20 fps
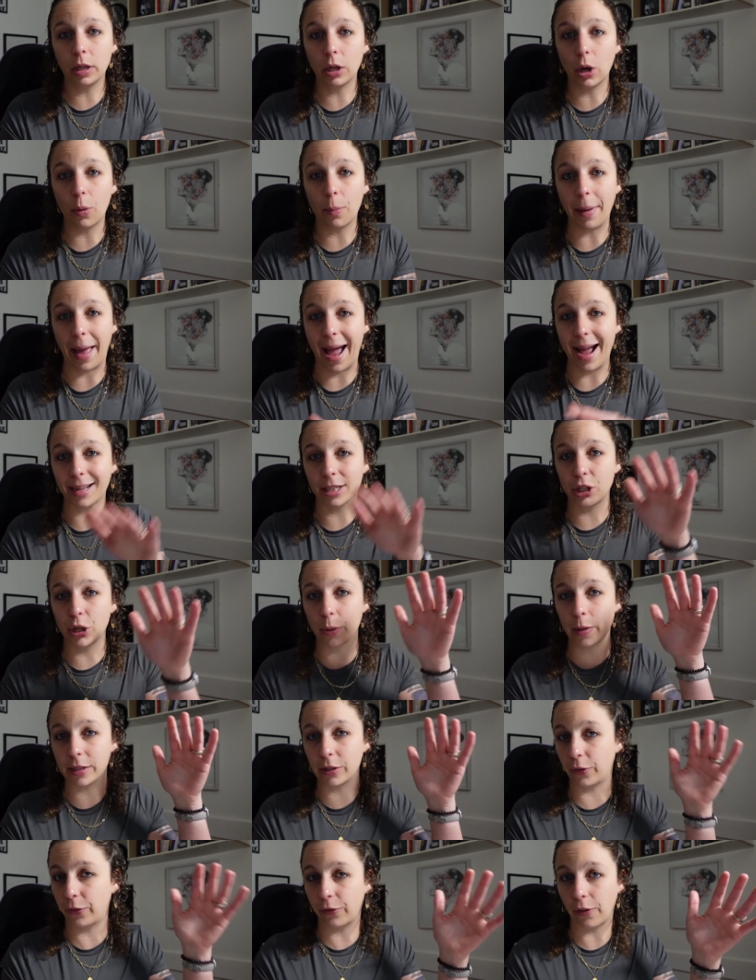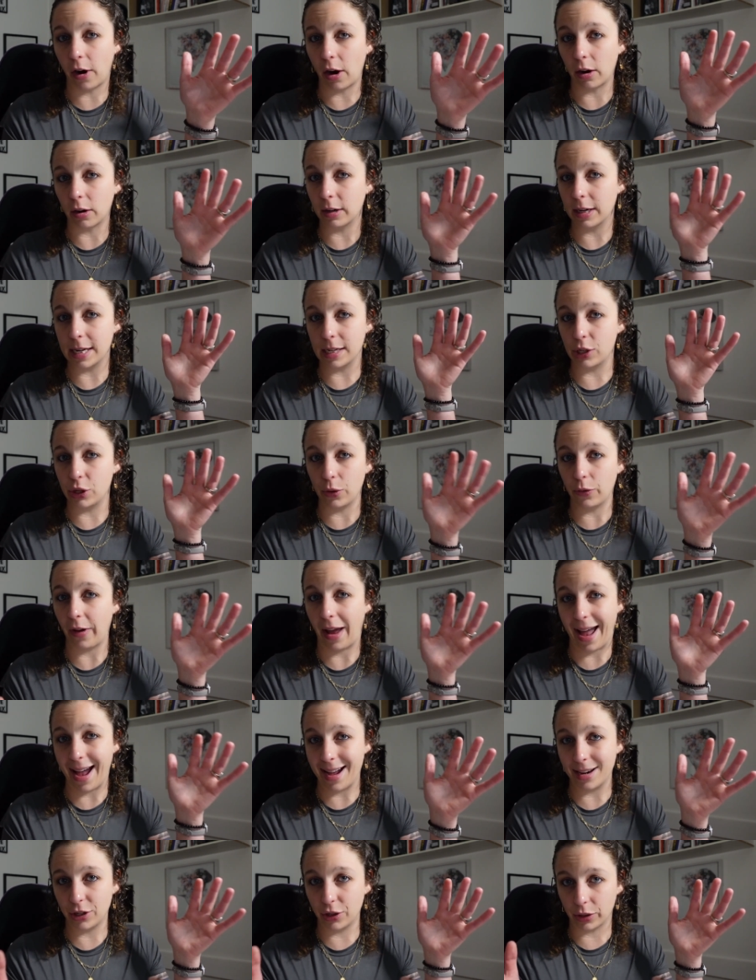back to as far as you've
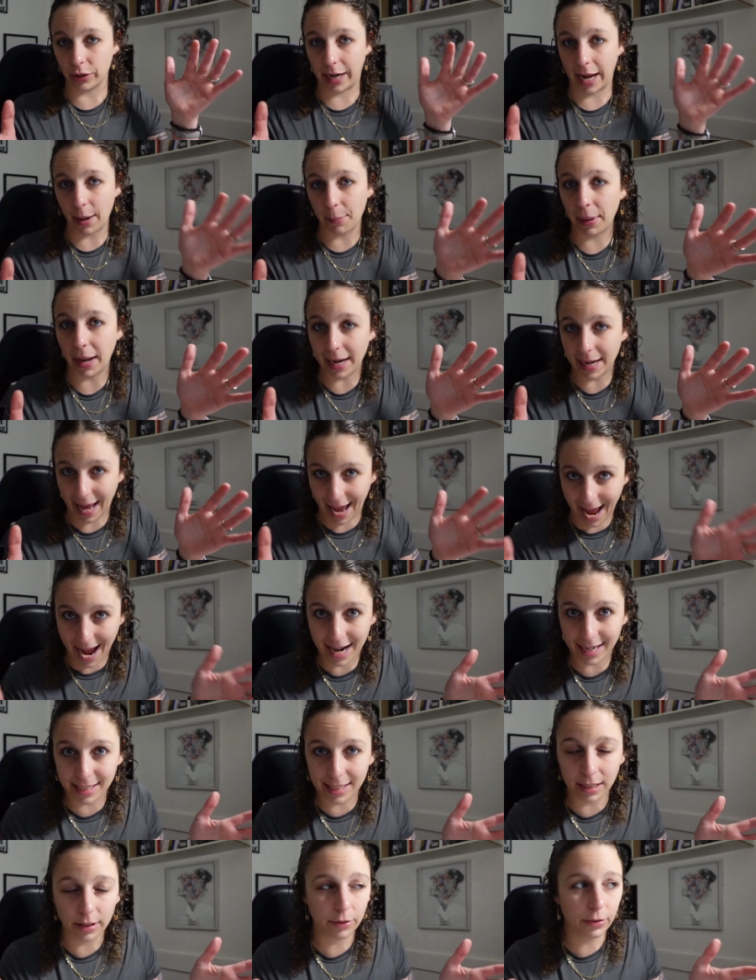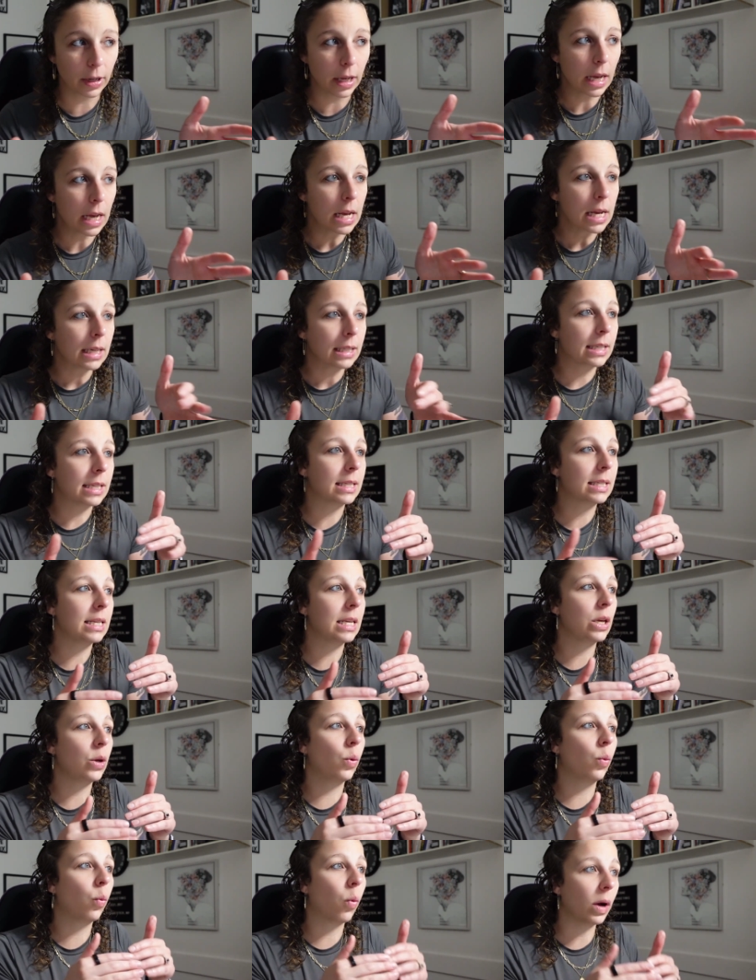had your campaign active to
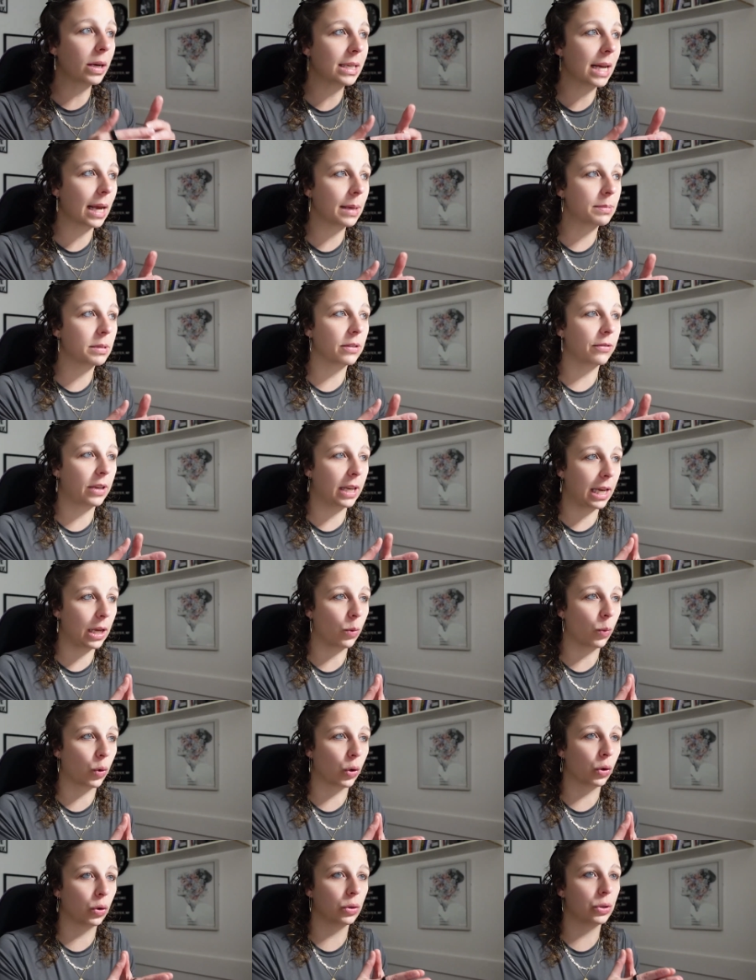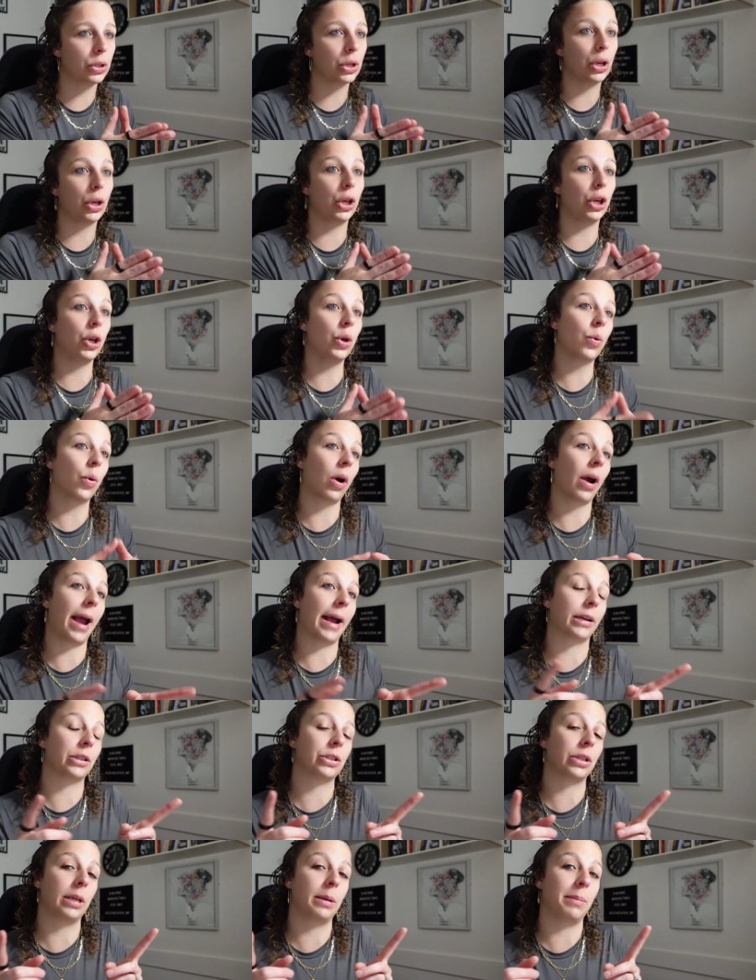see what types of keywords you are
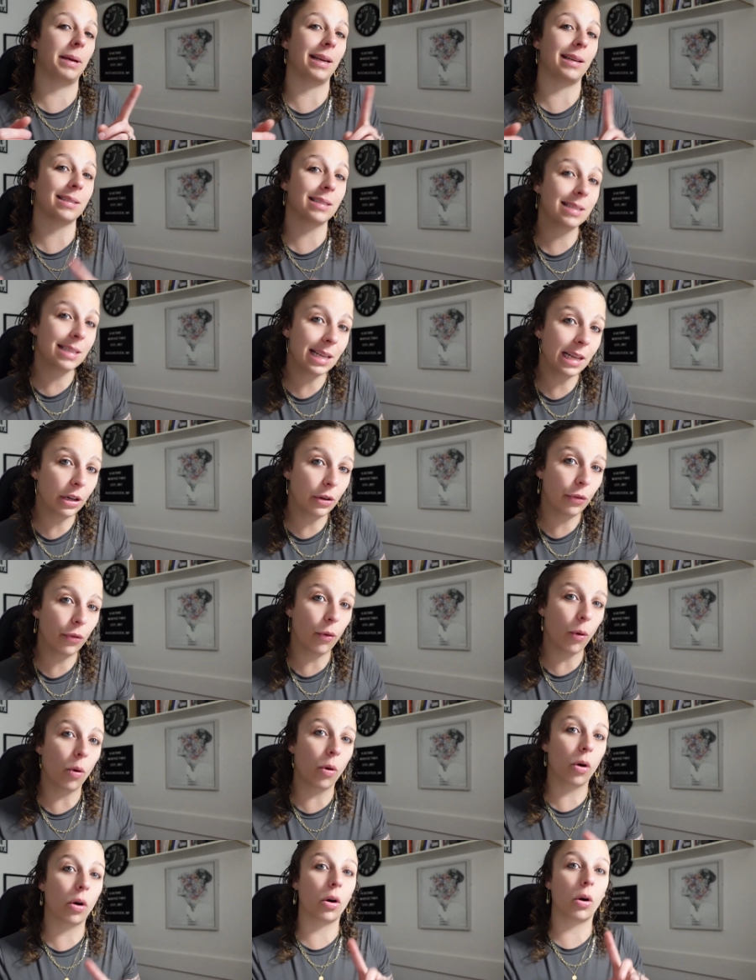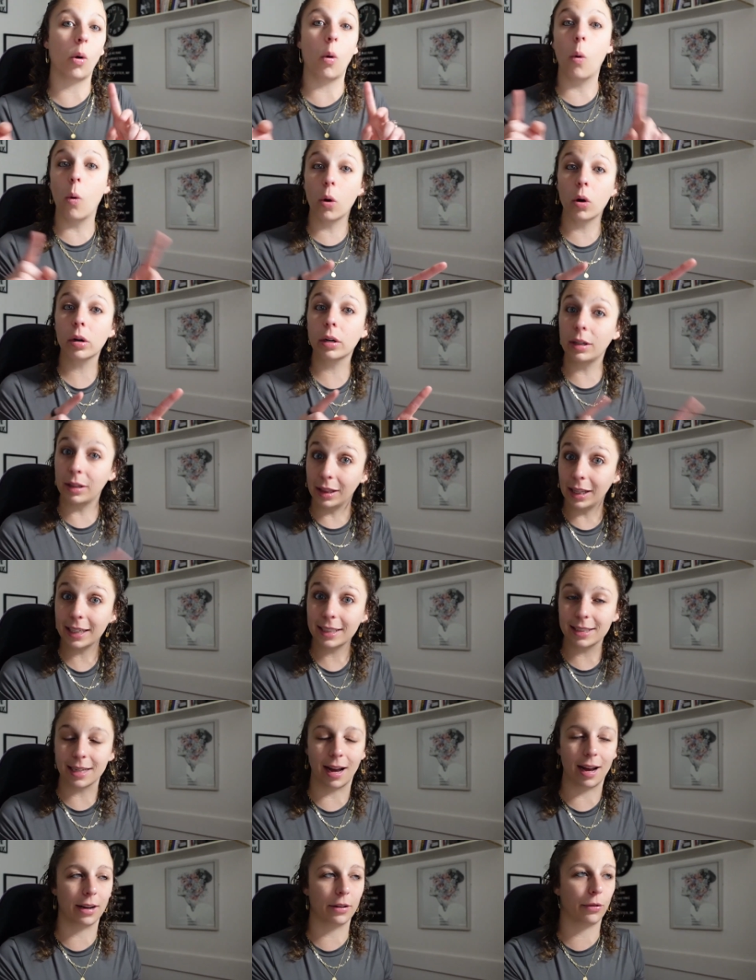actually being seen for or clicked
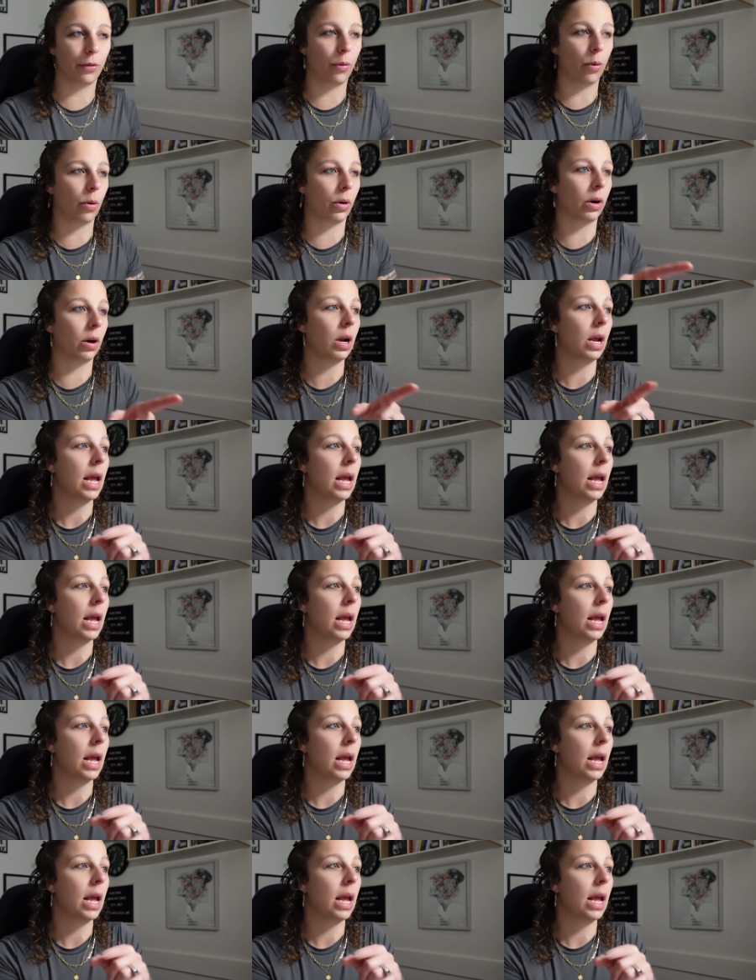on for.